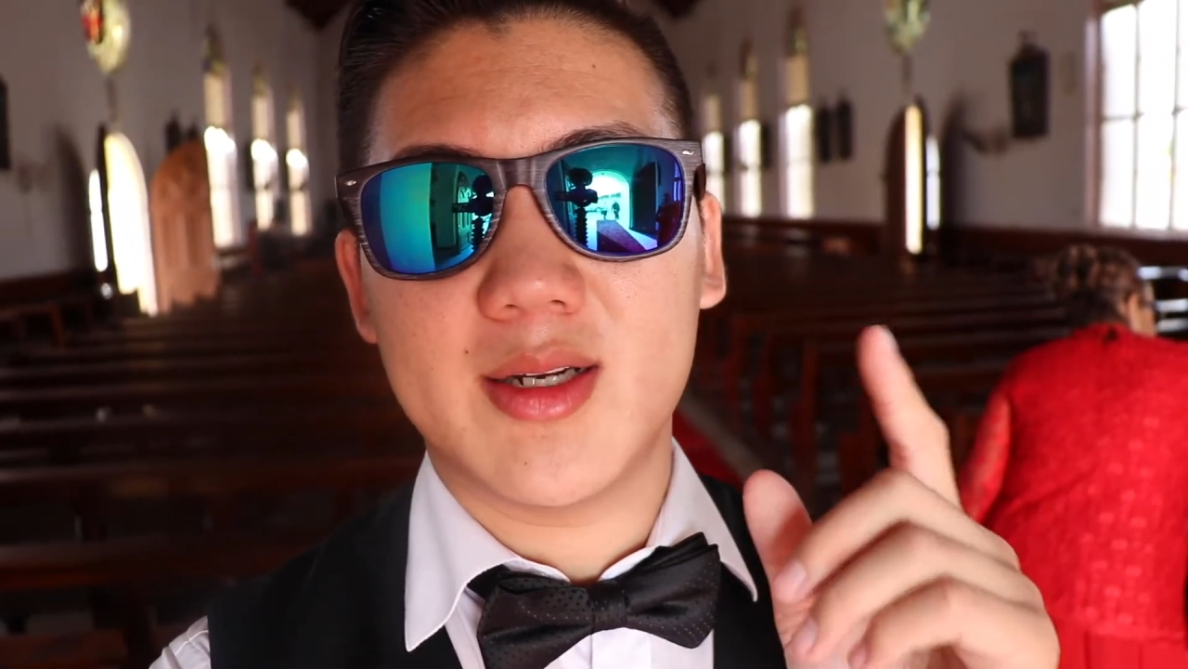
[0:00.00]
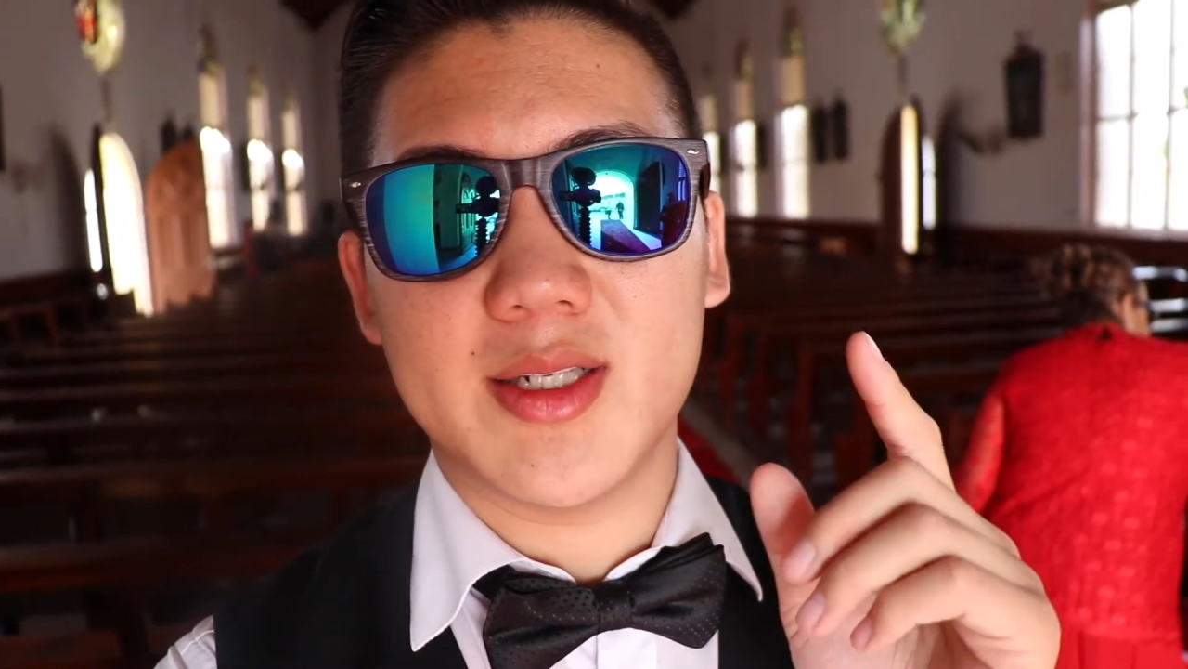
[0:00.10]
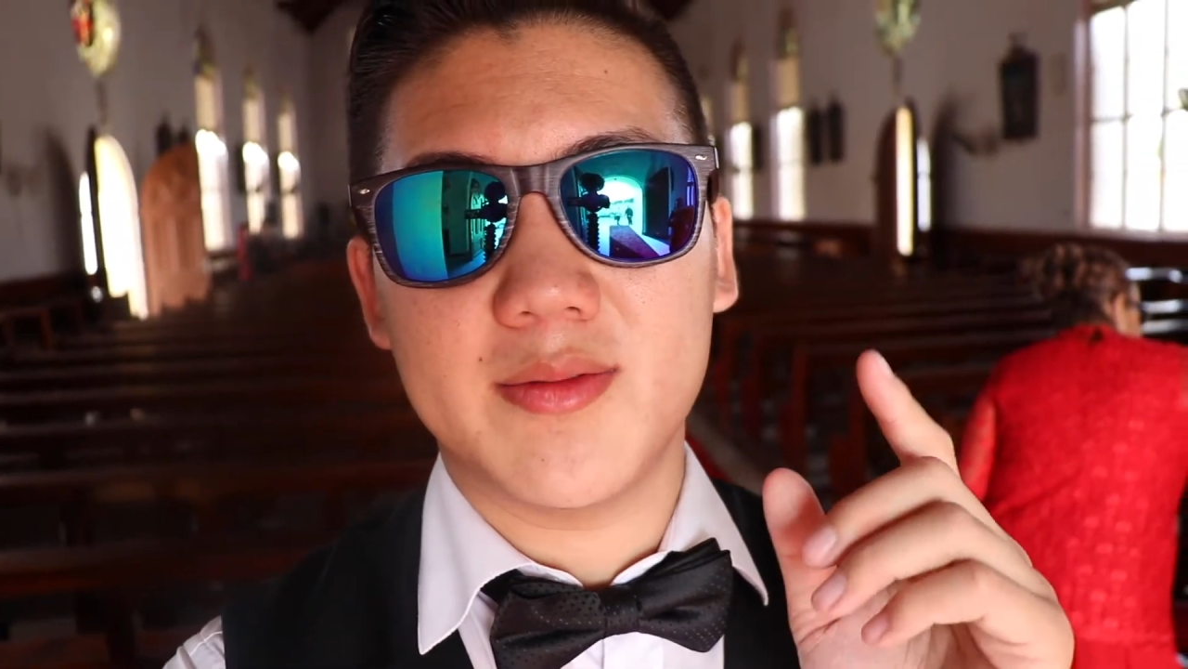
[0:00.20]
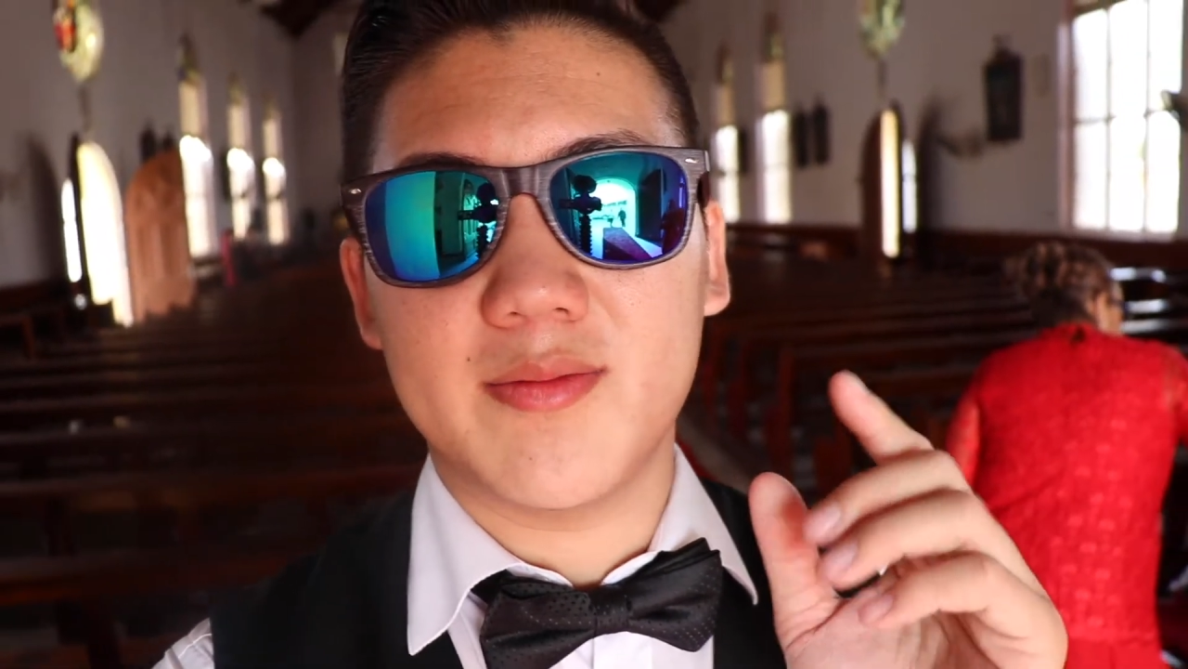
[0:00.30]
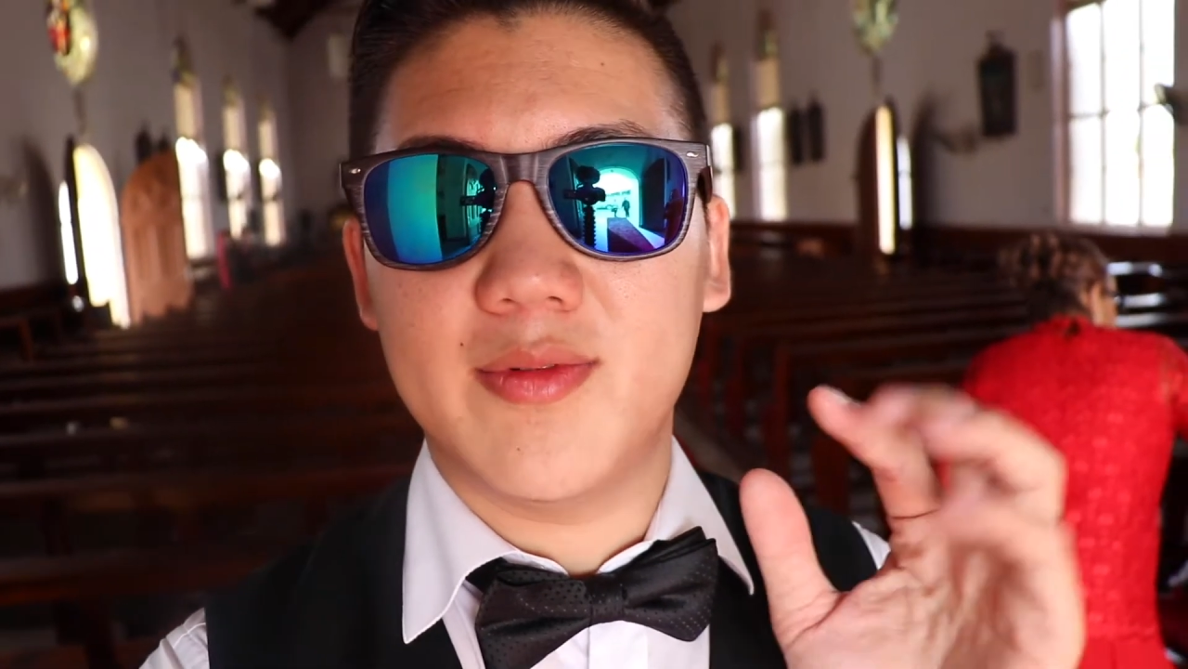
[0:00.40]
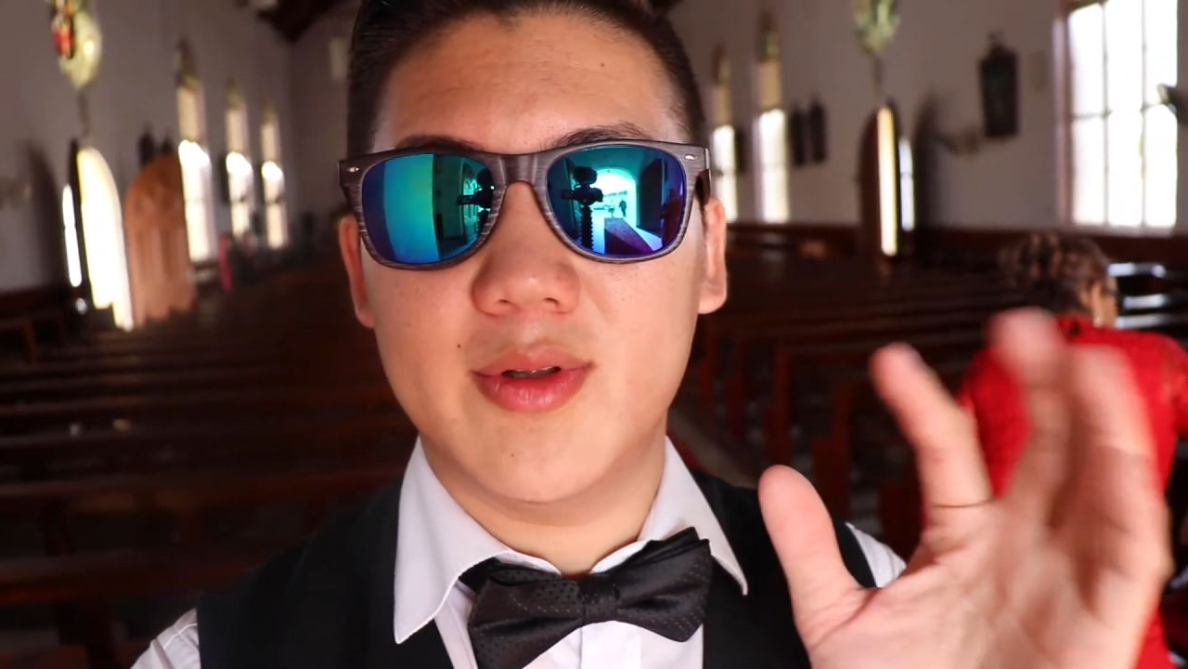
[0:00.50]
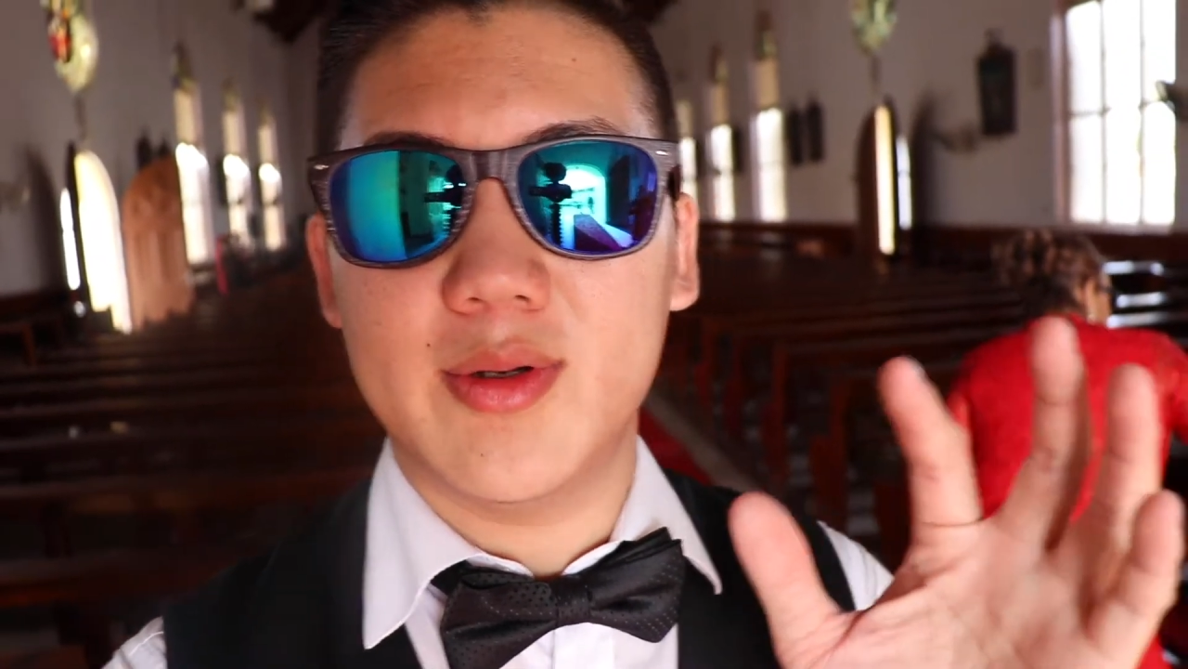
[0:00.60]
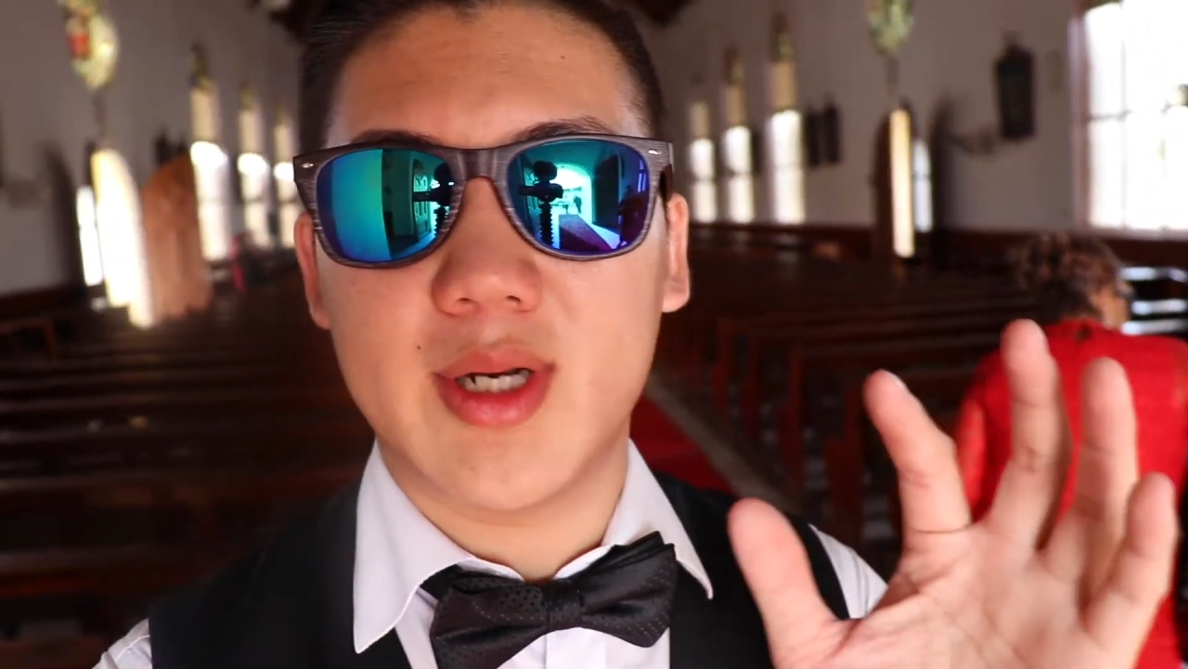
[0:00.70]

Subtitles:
and then flew